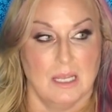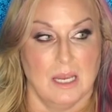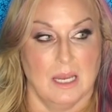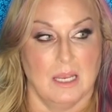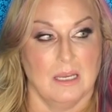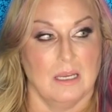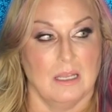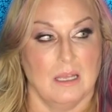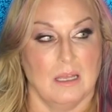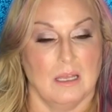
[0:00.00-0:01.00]
and
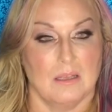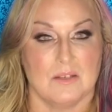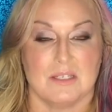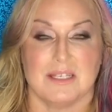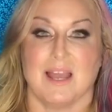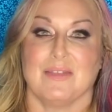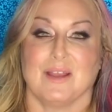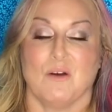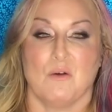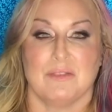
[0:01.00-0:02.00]
just see how they
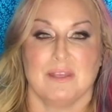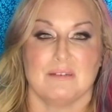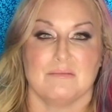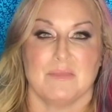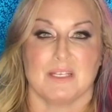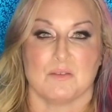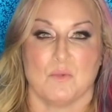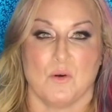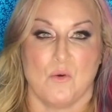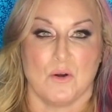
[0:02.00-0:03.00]
go and then make some
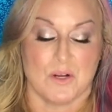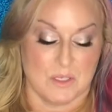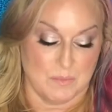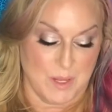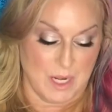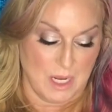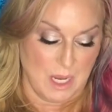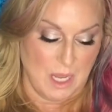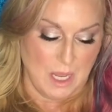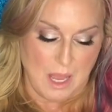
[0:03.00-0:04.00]
more orders. But
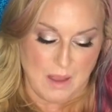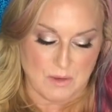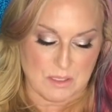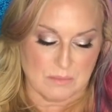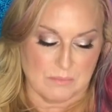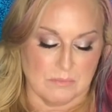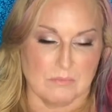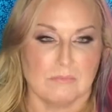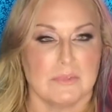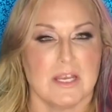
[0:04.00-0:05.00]
I was
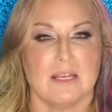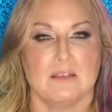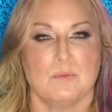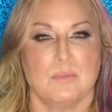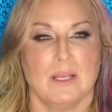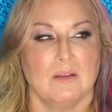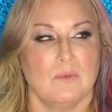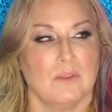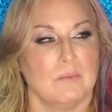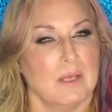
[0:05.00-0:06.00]
standing there playing
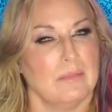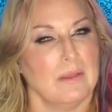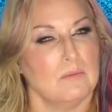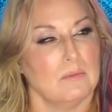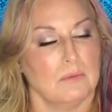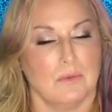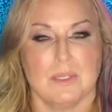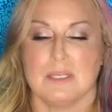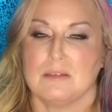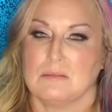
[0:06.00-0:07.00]
with them, and I thought, well,
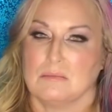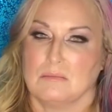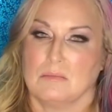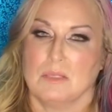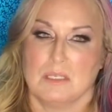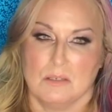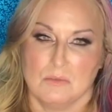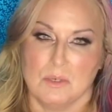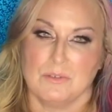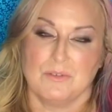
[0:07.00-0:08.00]
these
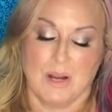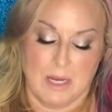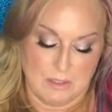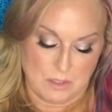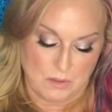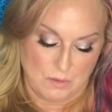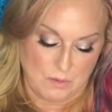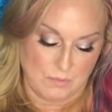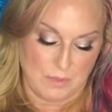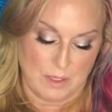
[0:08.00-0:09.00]
are worth trying.
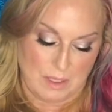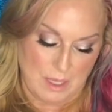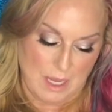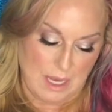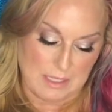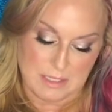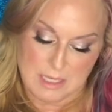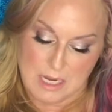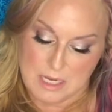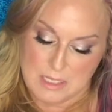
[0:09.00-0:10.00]
So I
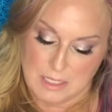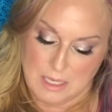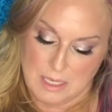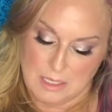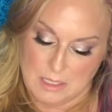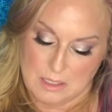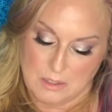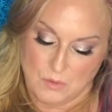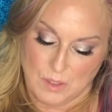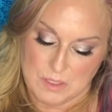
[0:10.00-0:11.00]
decided to get
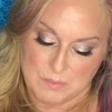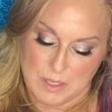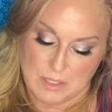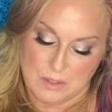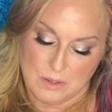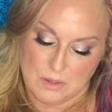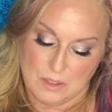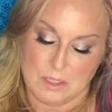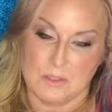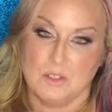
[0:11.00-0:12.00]
the Crease Blender,
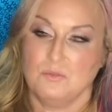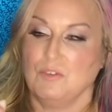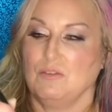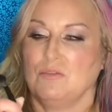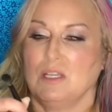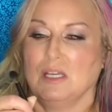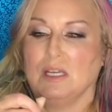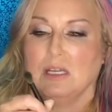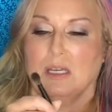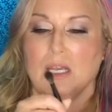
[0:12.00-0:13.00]
the
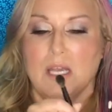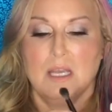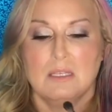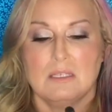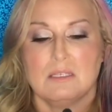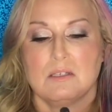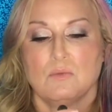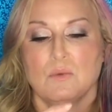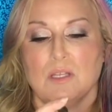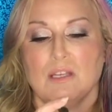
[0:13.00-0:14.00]
215. This is a
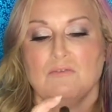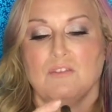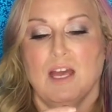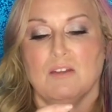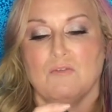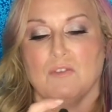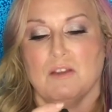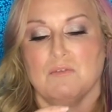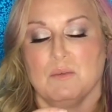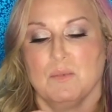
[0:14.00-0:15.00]
really fat,
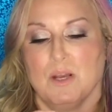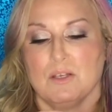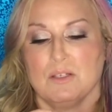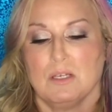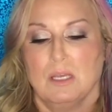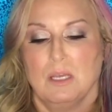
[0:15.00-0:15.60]
fluffy brush.